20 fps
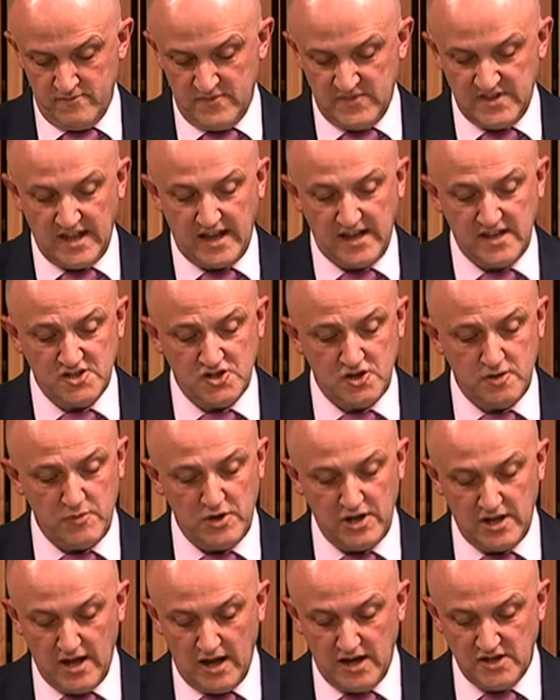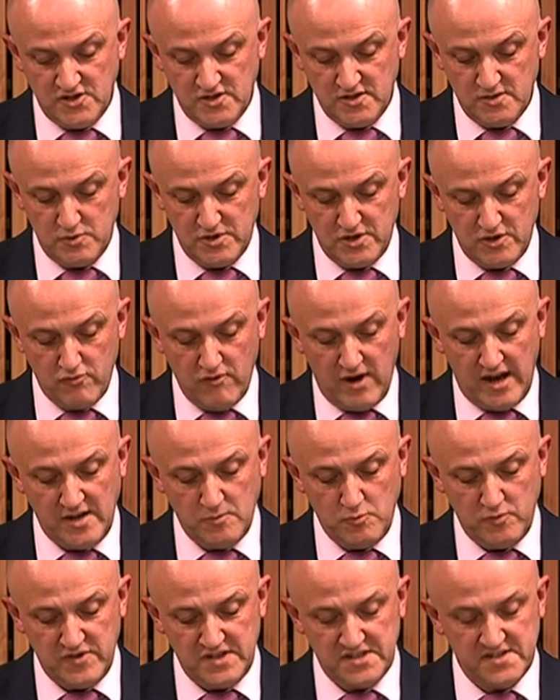Daesh communications were degraded
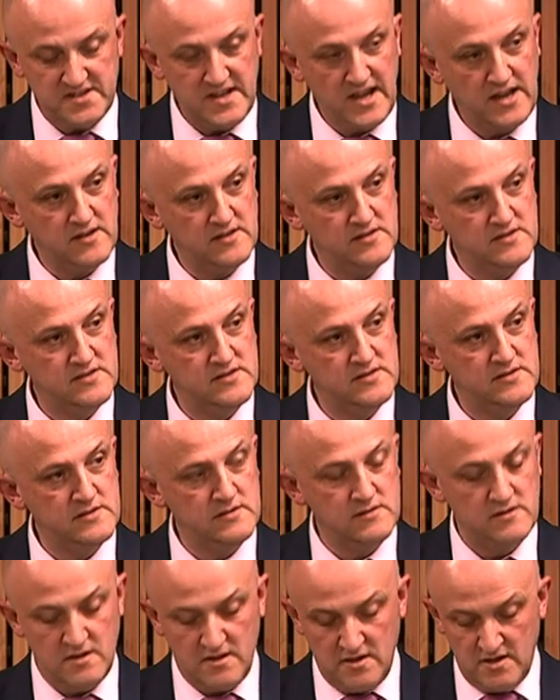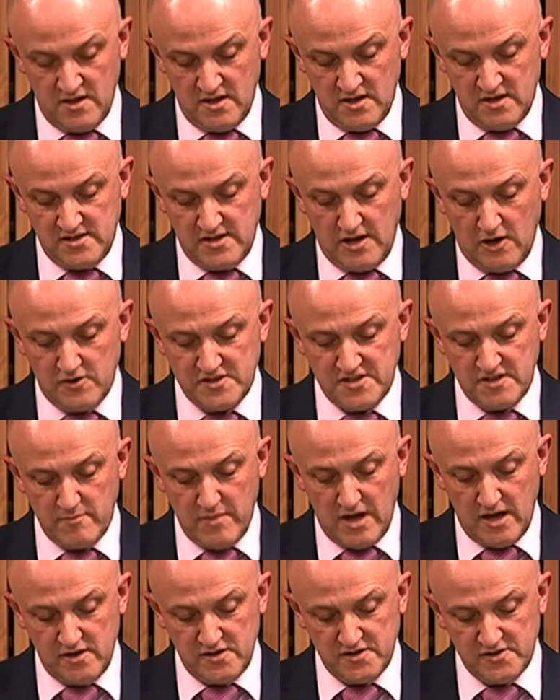within seconds. Terrorist
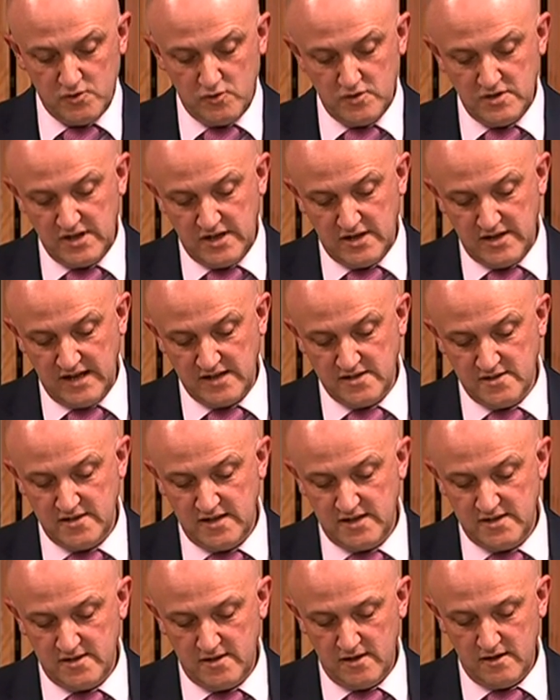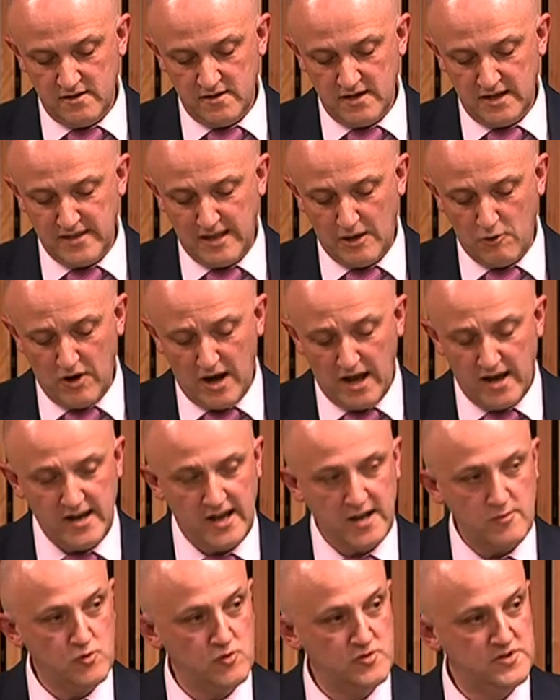commanders couldn't connect to the internet and they were
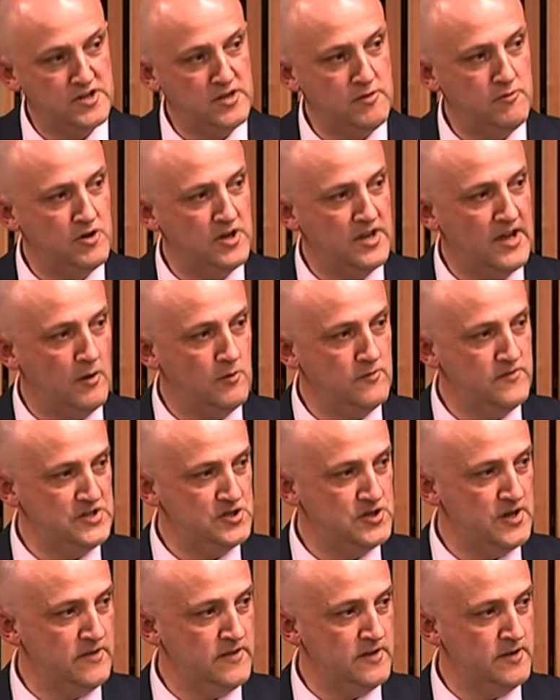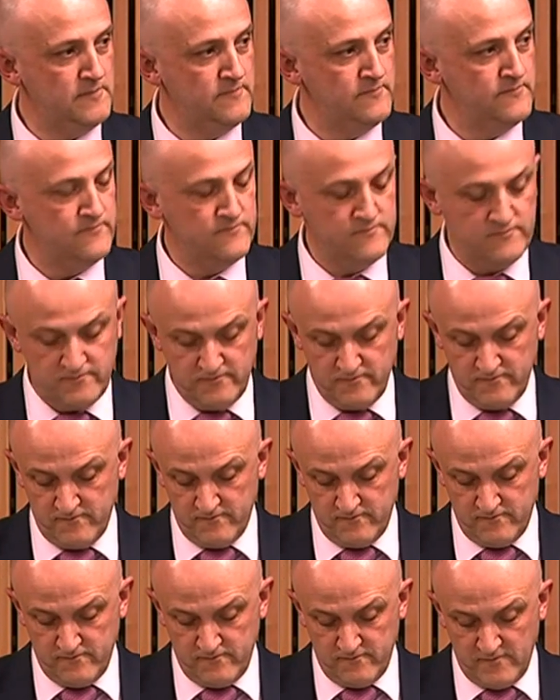unable to communicate with each other.
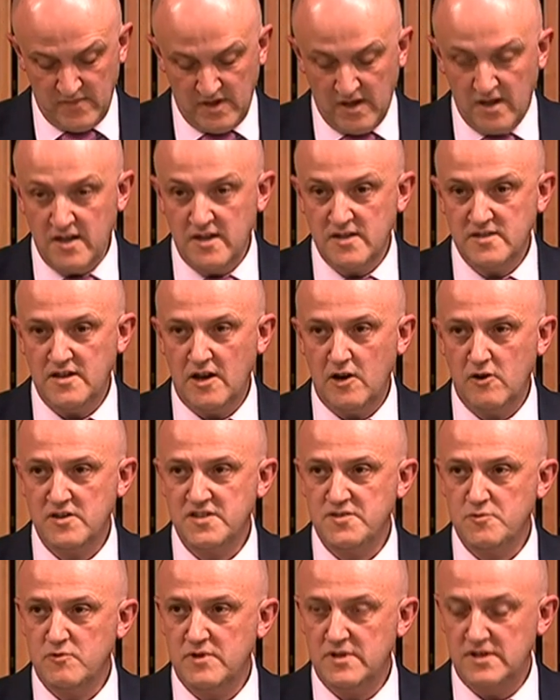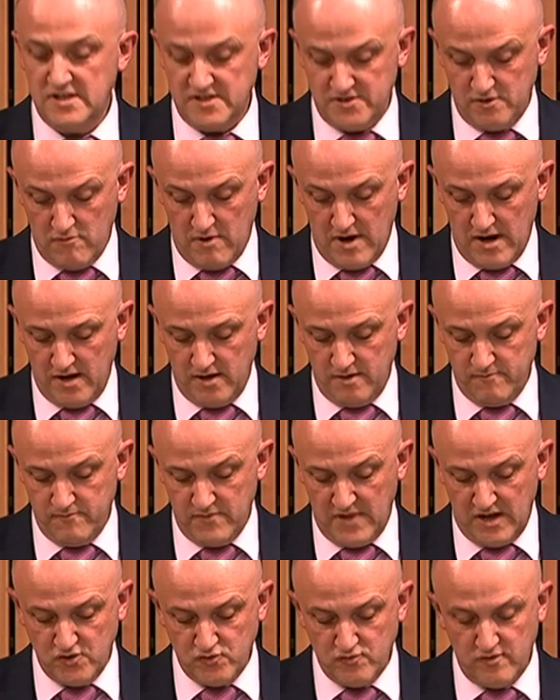Terrorists were in disarray
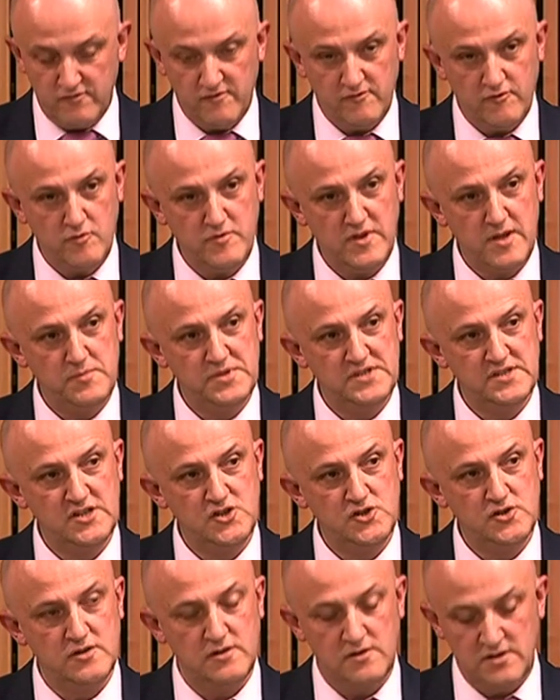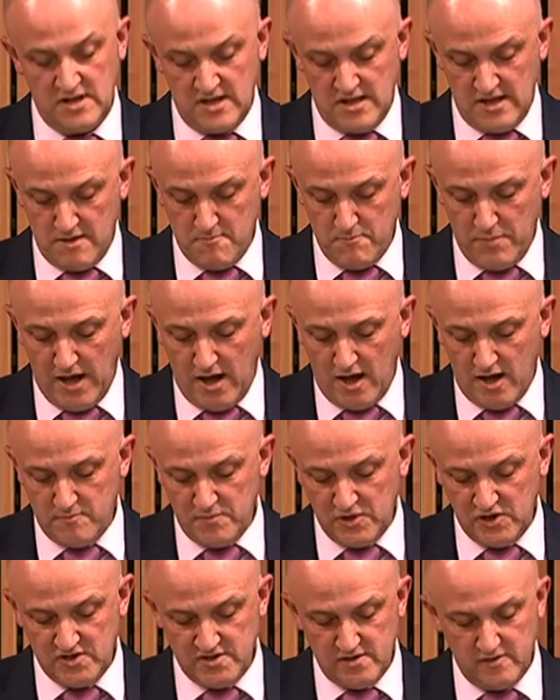and driven from their position, in part
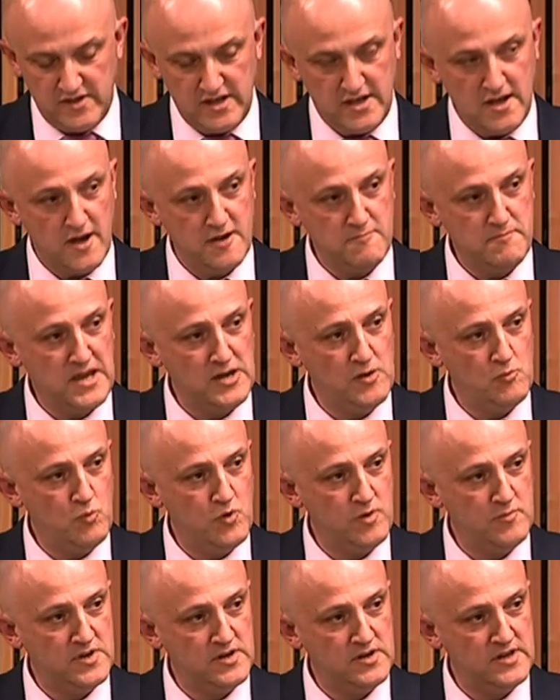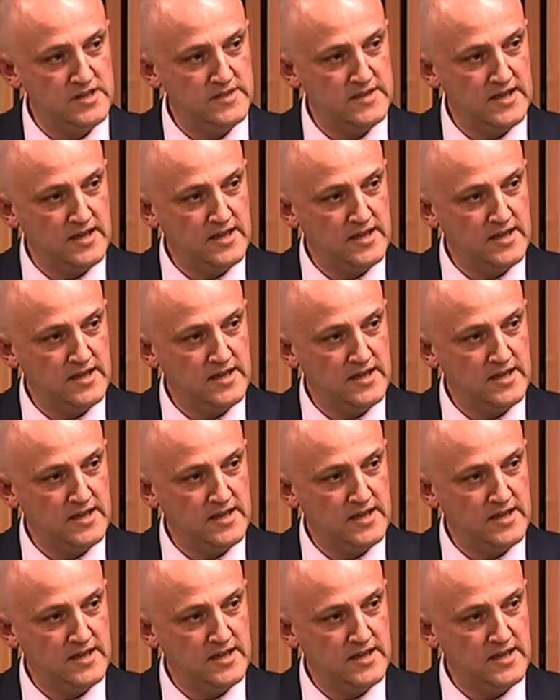because of the young men and women at their